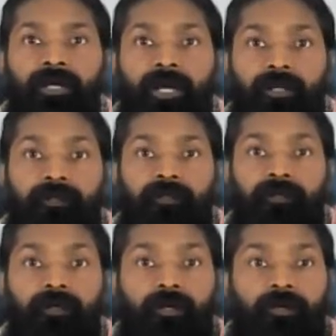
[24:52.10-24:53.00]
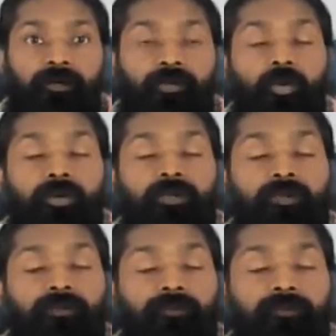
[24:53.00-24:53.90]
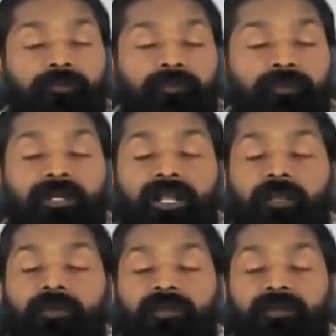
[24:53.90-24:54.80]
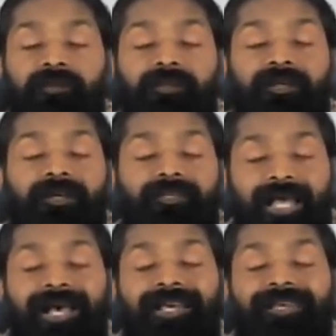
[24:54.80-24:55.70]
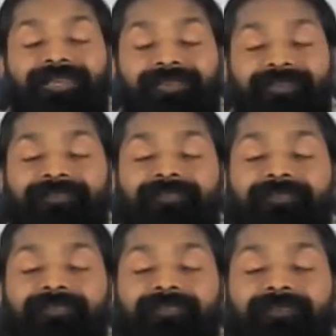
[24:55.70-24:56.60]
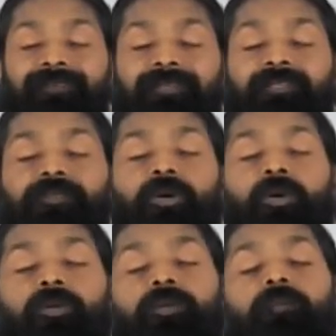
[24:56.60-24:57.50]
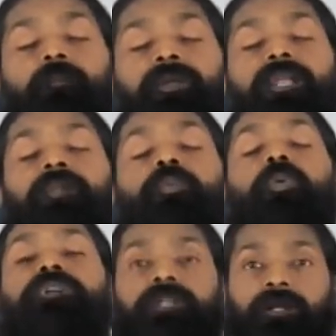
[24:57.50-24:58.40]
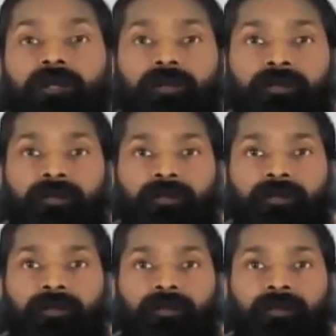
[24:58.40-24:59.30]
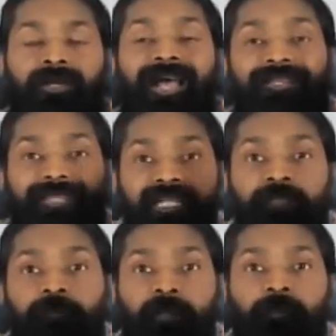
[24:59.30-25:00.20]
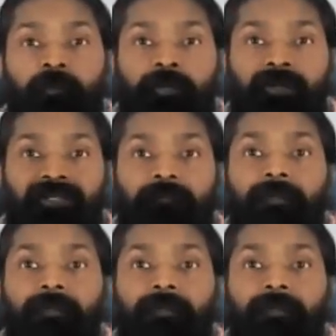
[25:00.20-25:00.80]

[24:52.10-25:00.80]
and the yogis claiming that is called brainwashing. And these people bring